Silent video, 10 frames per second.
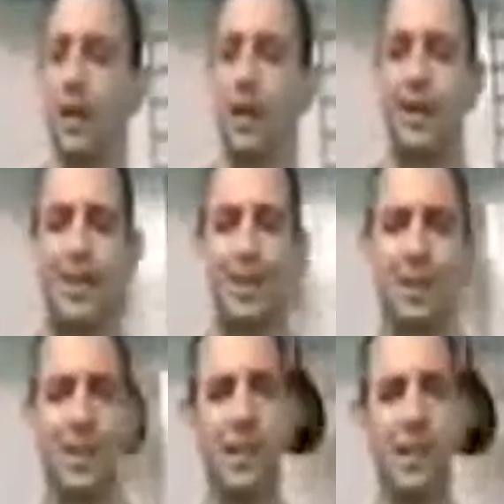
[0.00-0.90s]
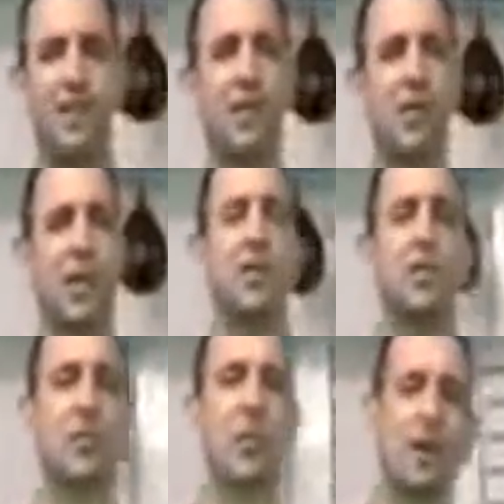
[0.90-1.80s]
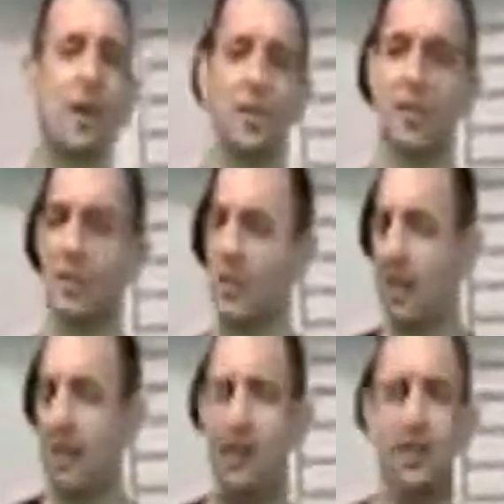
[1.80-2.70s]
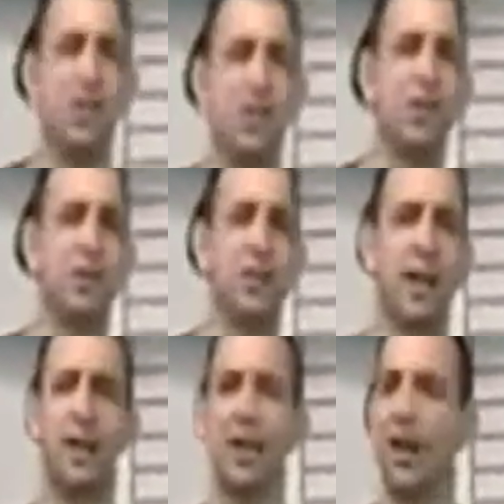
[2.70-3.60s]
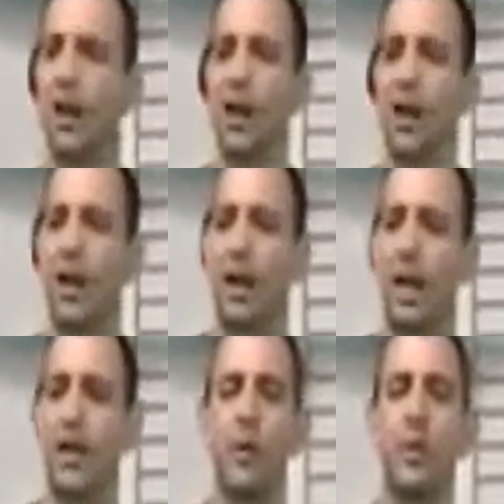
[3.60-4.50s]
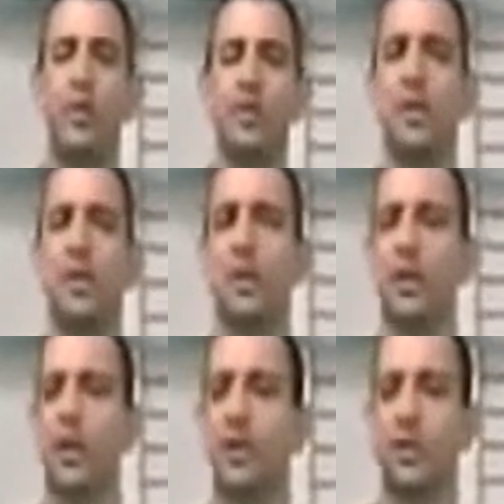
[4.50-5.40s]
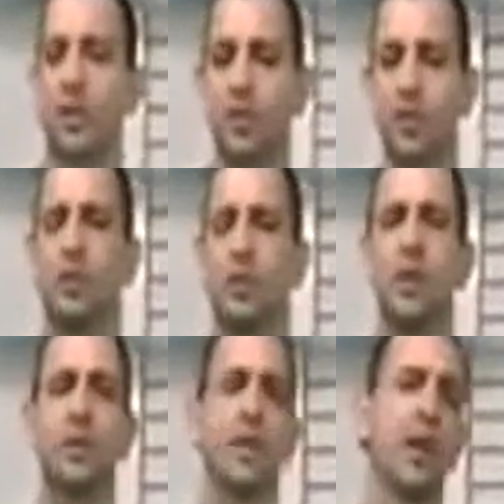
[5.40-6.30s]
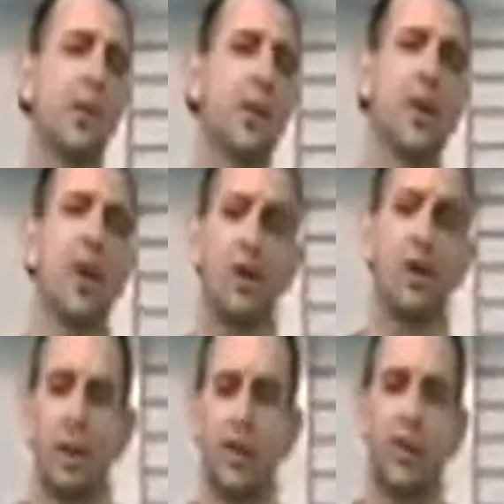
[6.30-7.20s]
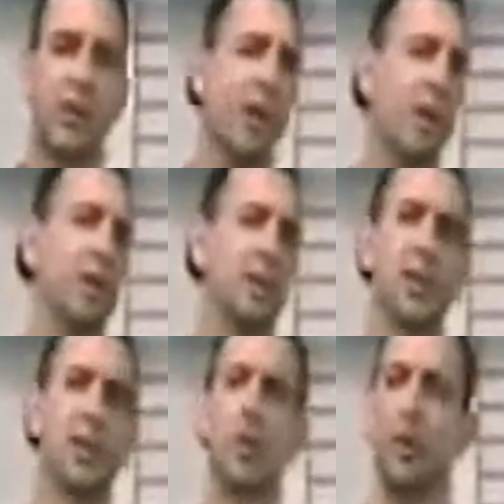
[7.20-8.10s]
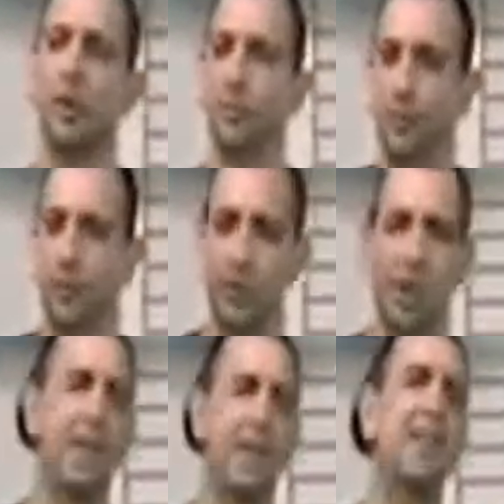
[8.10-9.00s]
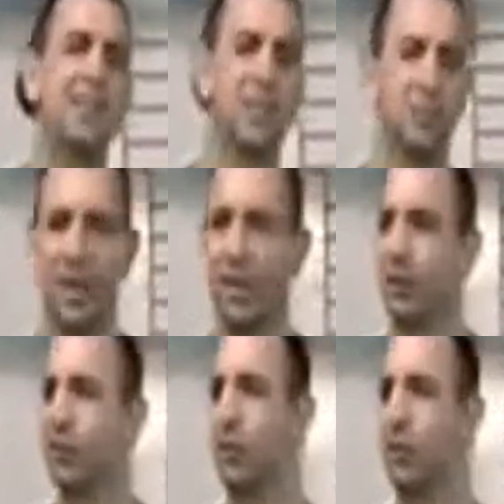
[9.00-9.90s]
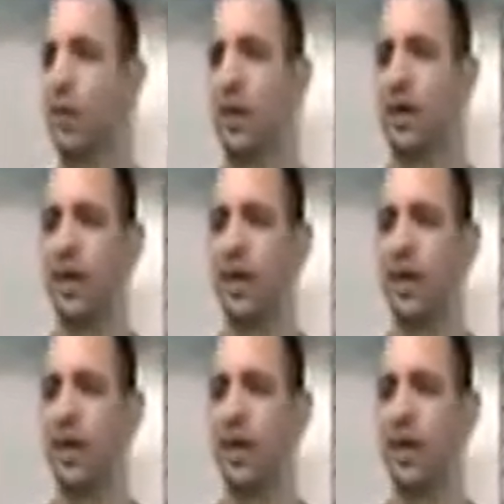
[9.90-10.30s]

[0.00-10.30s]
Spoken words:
you know, it's like he's doing that to impress you. He's knocking his students down. I don't know what he's doing. So look for someone who's got a good heart. Look at the heart. Just like you would if you were going to date somebody or if you were going to,